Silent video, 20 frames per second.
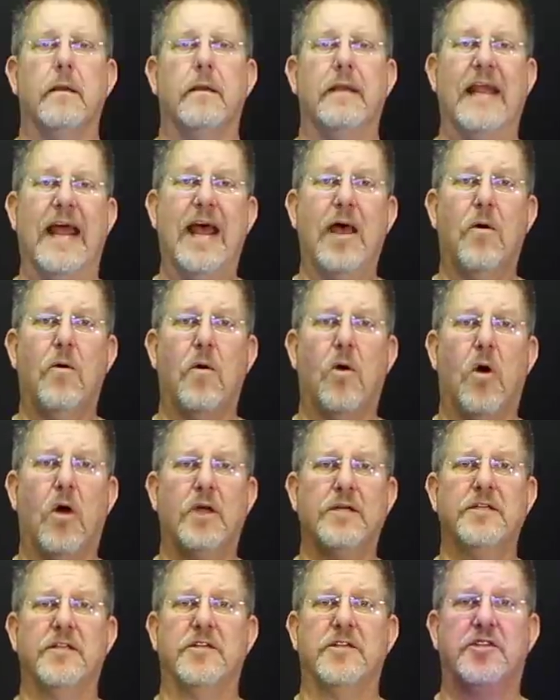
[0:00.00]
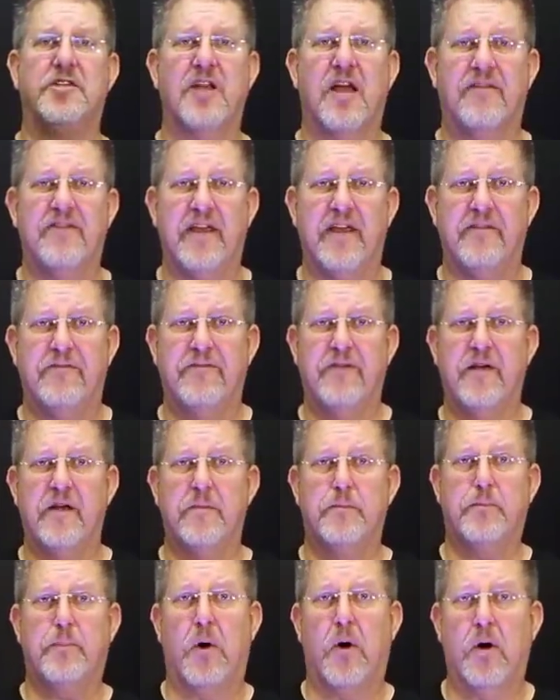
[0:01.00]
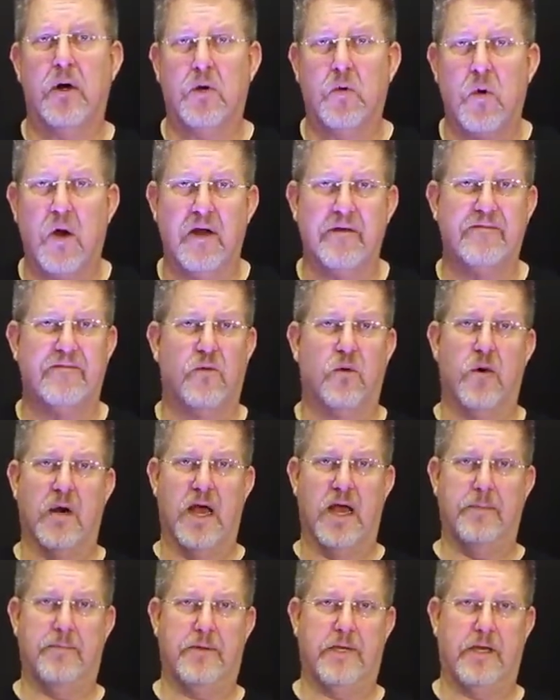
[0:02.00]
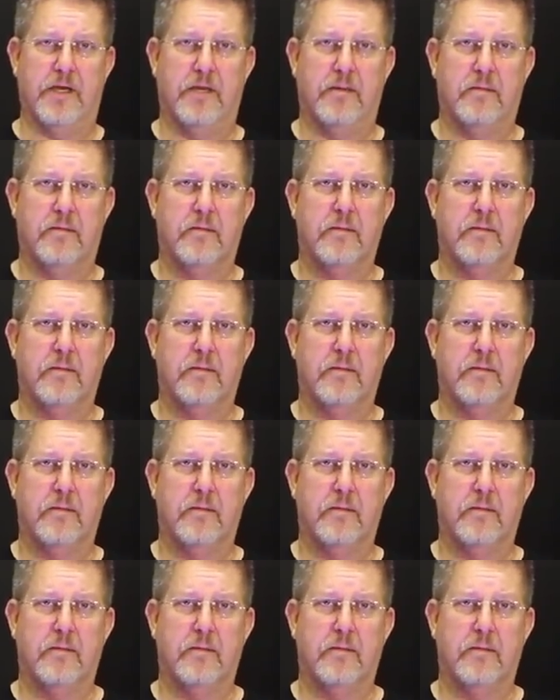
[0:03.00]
Now, onto the Chauvet Freedom Par Quad four I P.